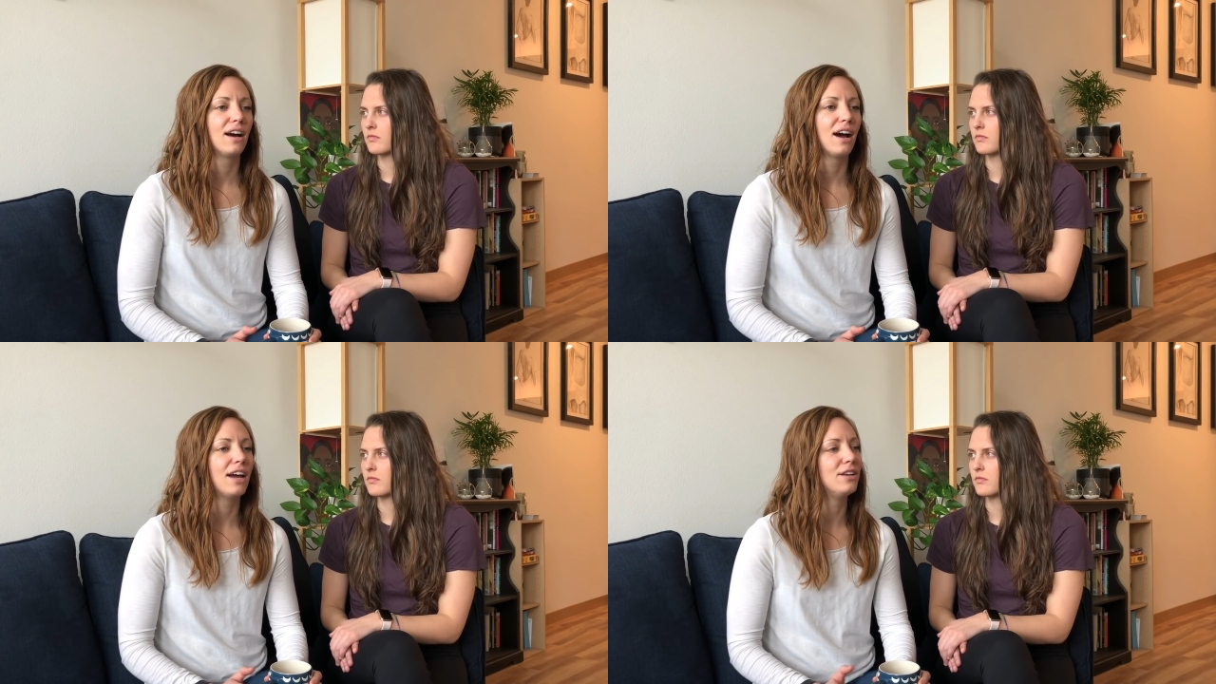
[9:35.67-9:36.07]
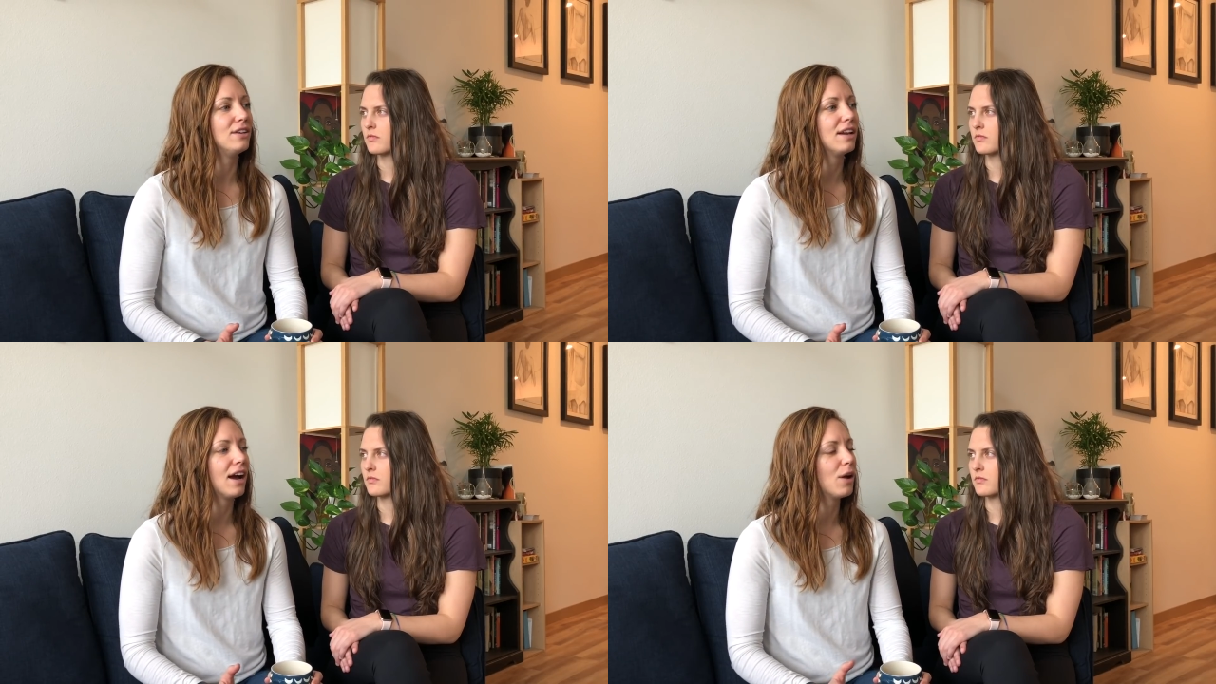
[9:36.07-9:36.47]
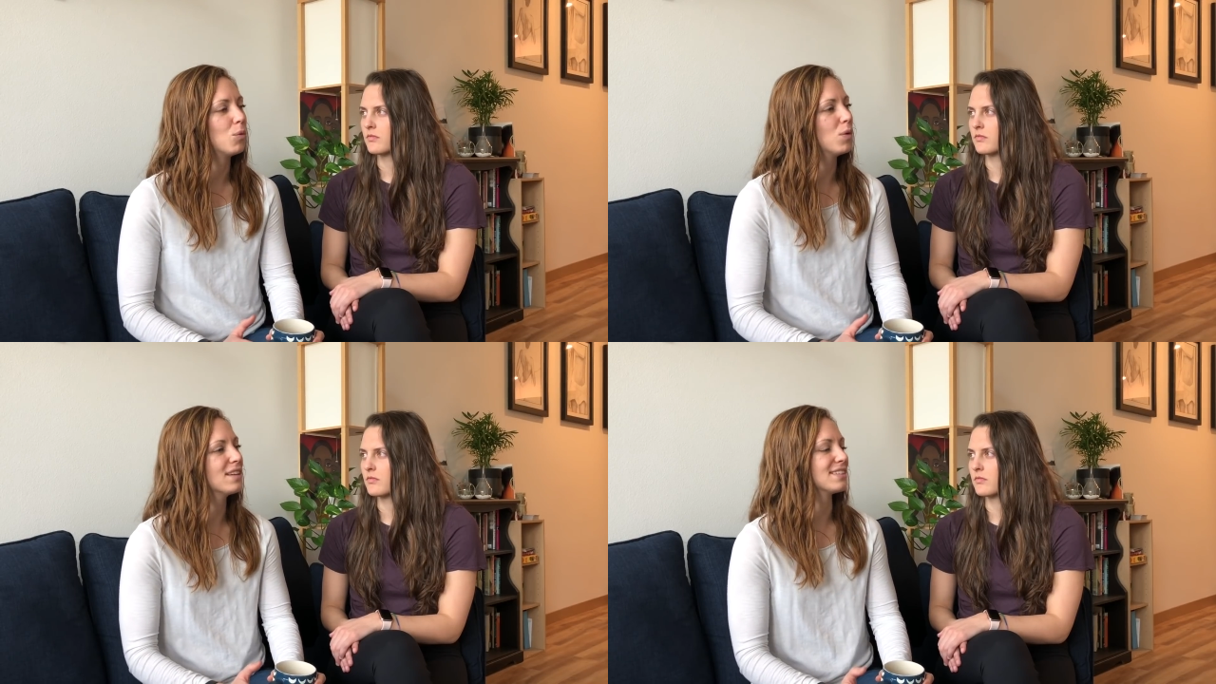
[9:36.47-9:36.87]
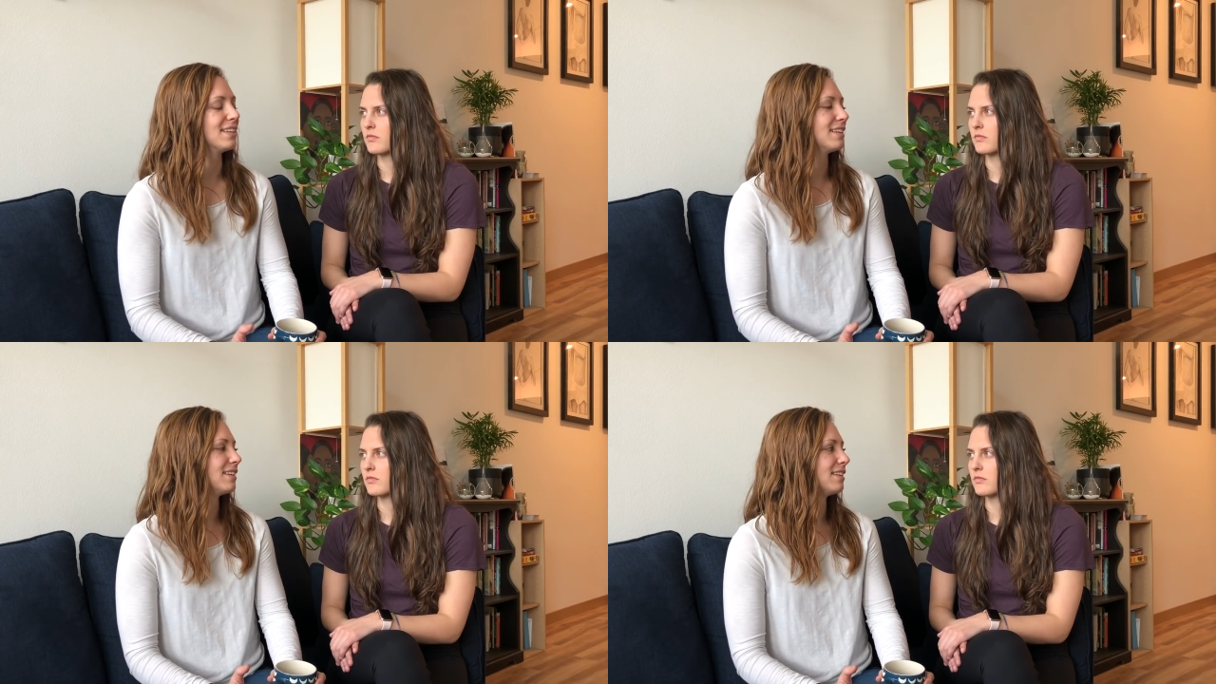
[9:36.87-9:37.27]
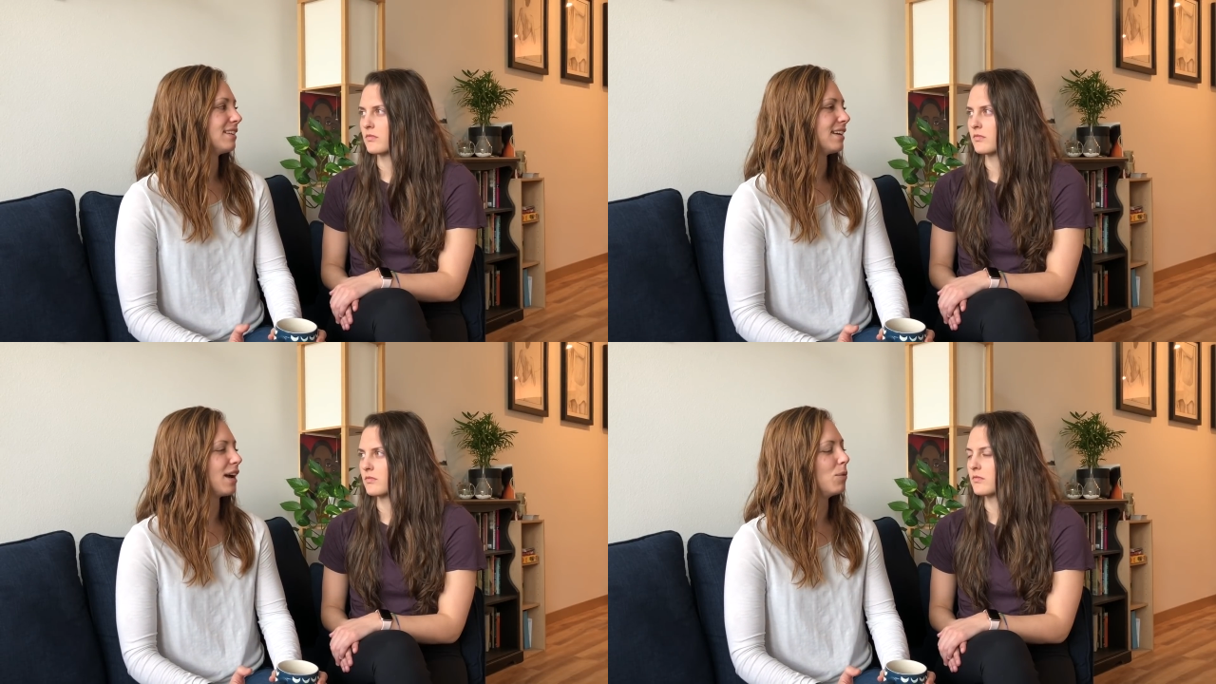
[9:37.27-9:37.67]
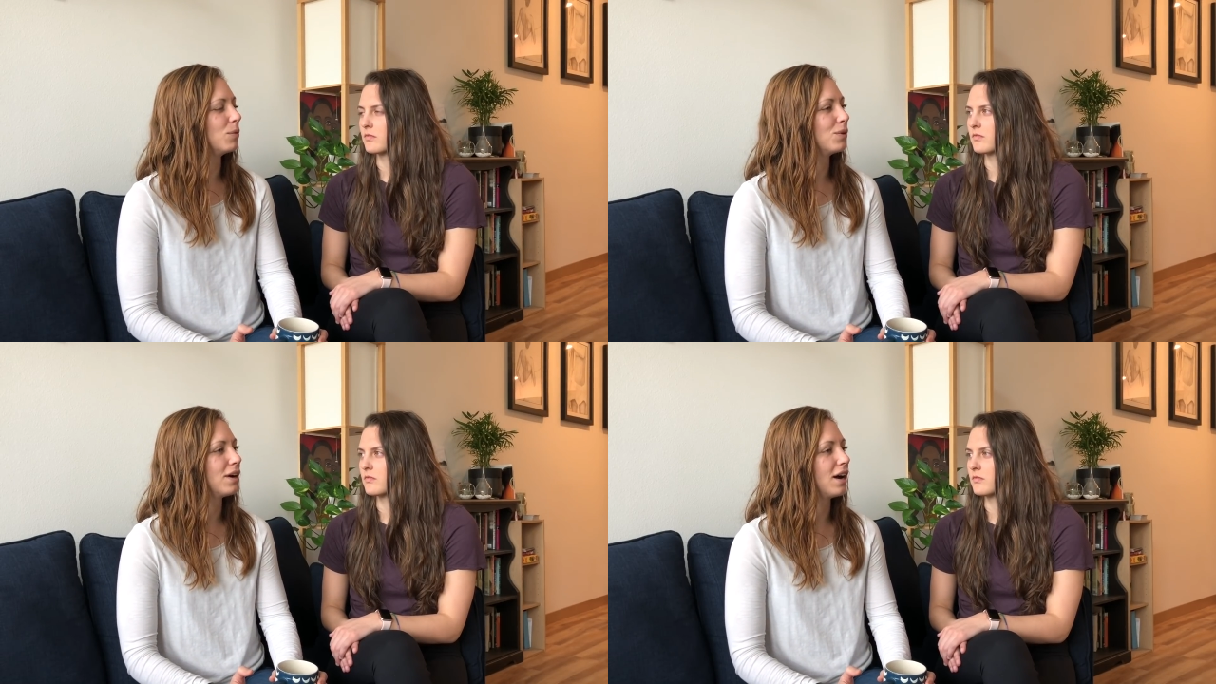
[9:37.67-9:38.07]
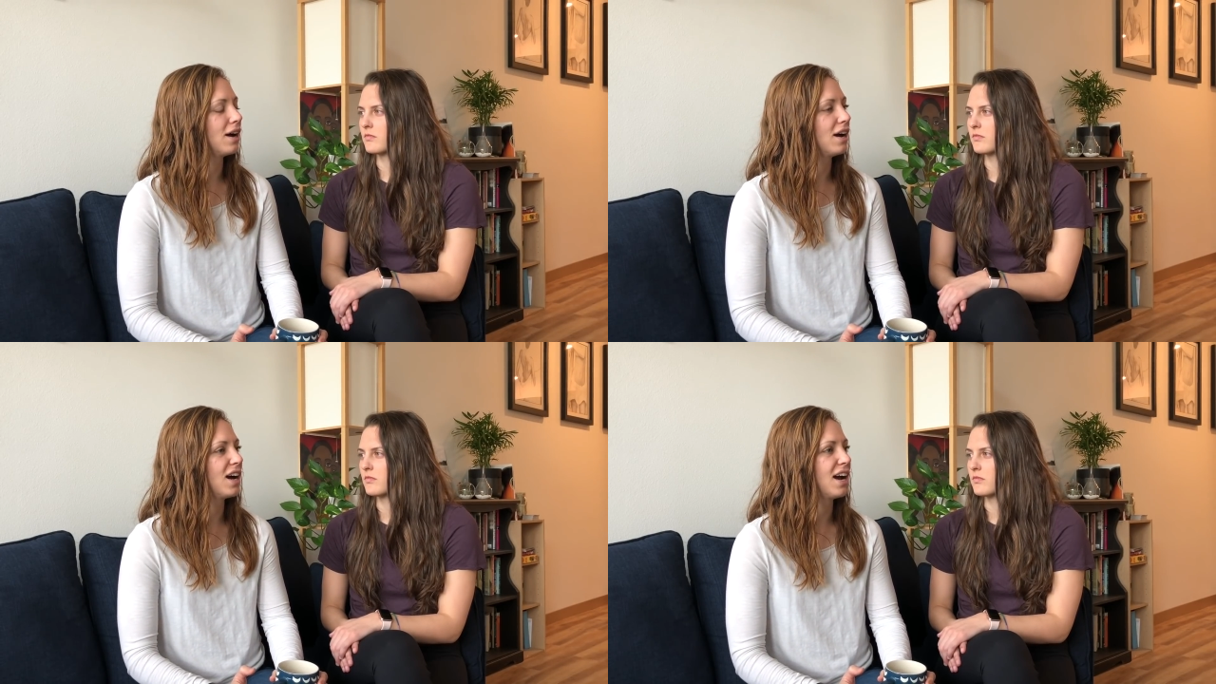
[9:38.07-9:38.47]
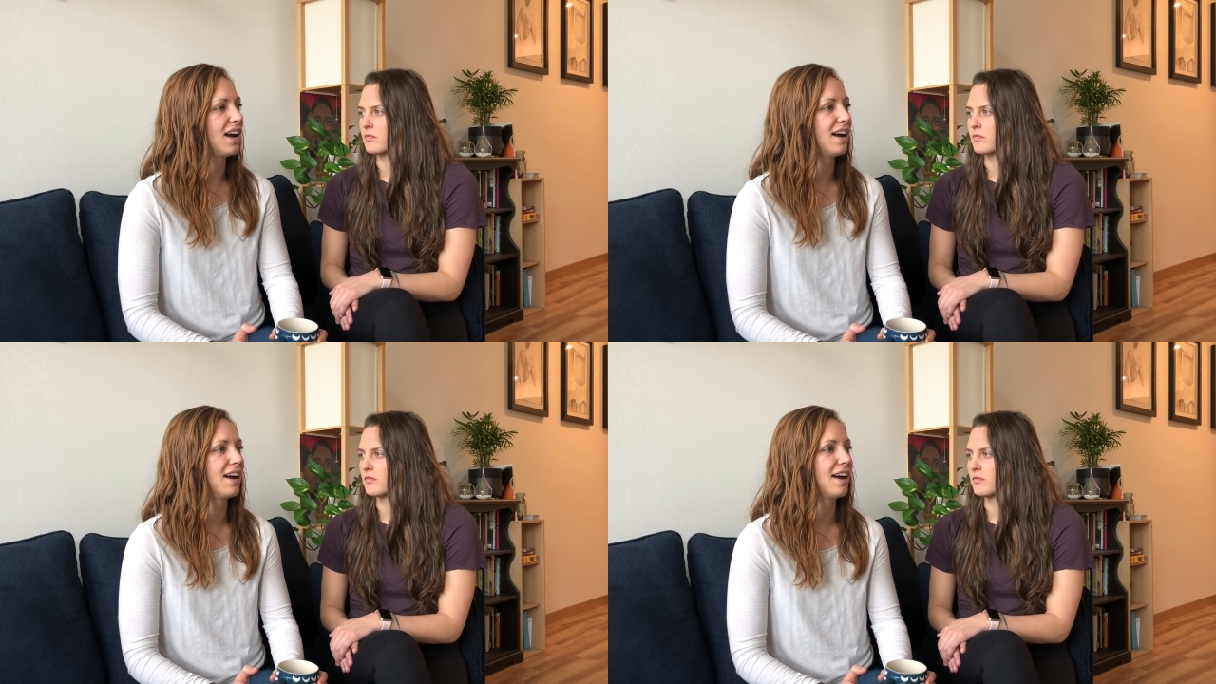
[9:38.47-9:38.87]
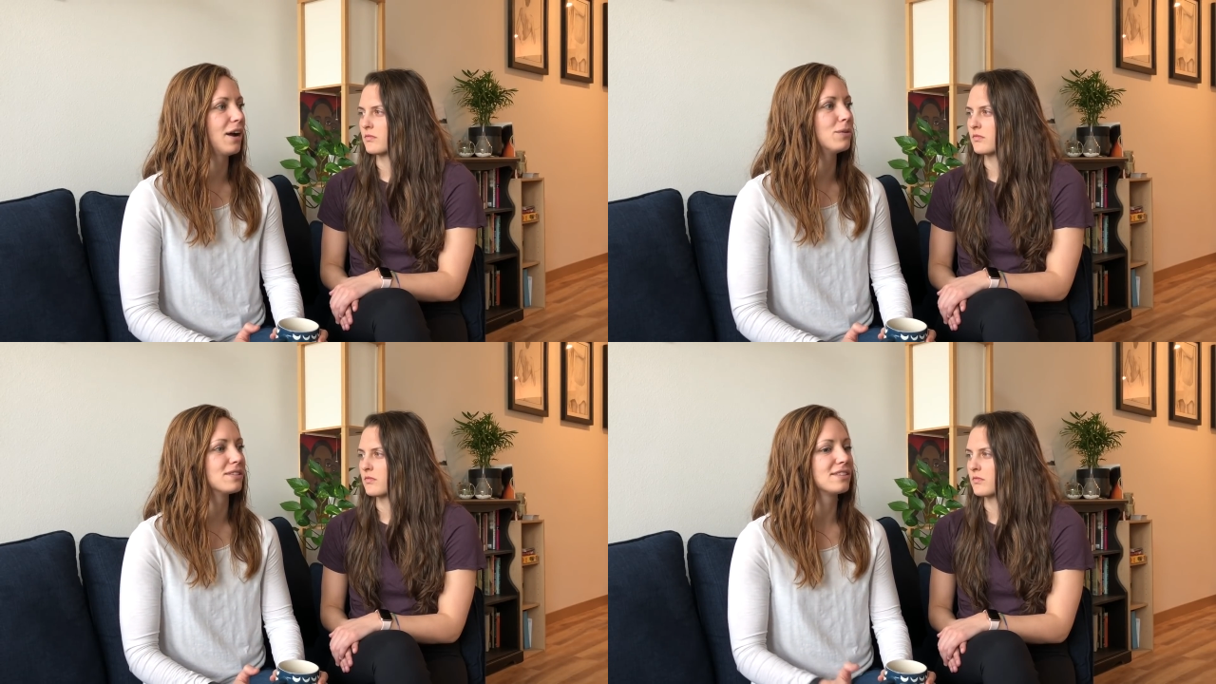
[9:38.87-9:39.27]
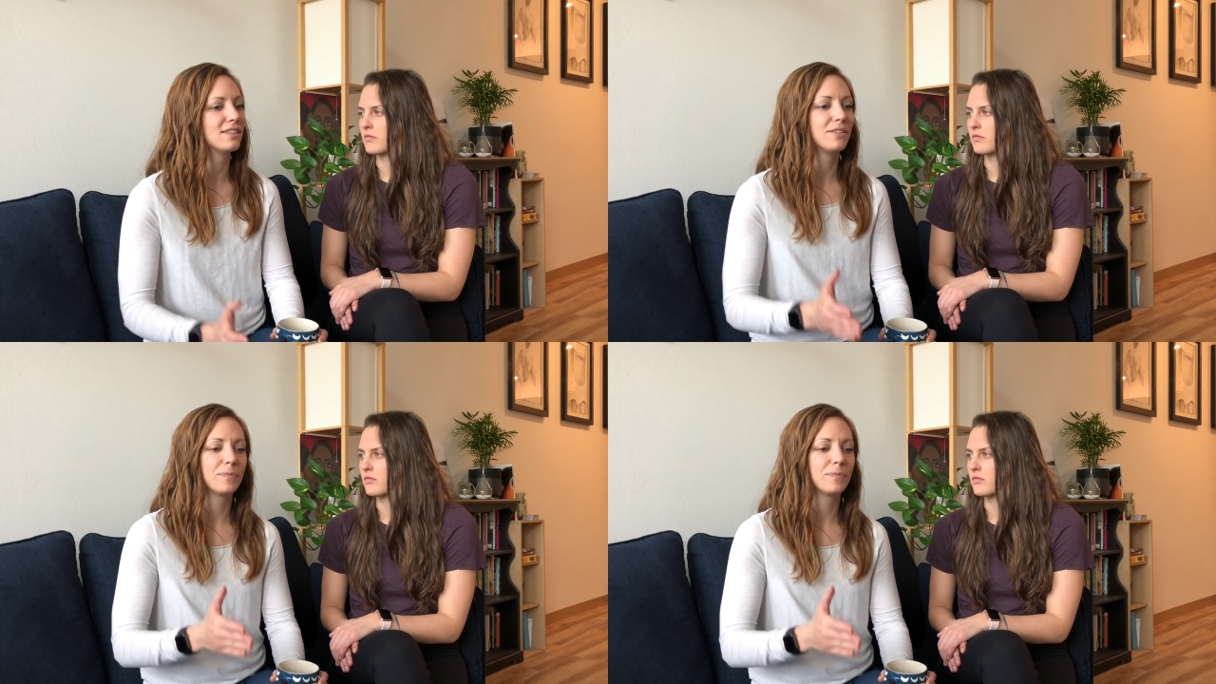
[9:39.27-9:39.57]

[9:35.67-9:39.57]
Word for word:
Speaker 1: I wasn't. Like I was...